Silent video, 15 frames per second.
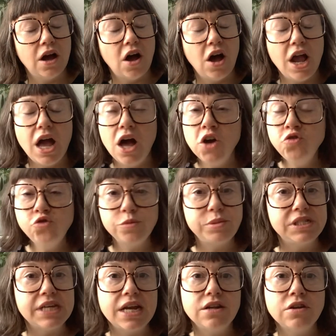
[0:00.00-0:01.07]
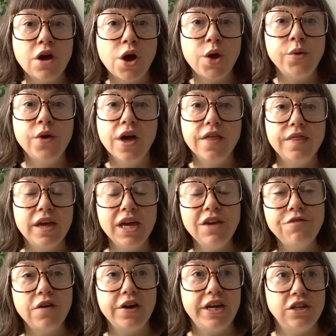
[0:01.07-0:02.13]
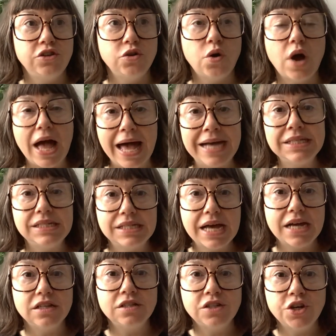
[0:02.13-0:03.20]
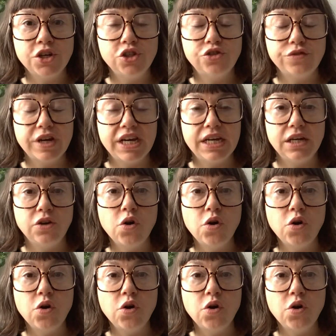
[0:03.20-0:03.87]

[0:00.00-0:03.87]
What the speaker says: I 100% know that if I had not had that surgery,